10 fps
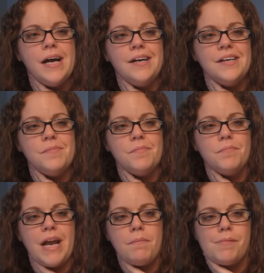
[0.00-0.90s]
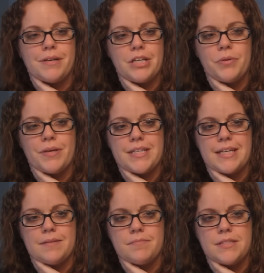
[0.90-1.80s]
Um, but I'm probably going to do it in
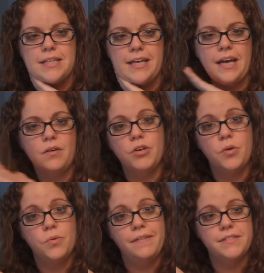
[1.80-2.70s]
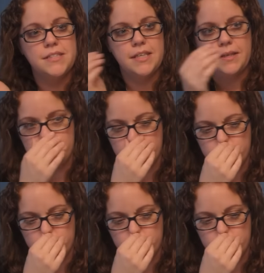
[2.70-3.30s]
DMC. I don't know. We'll have to see.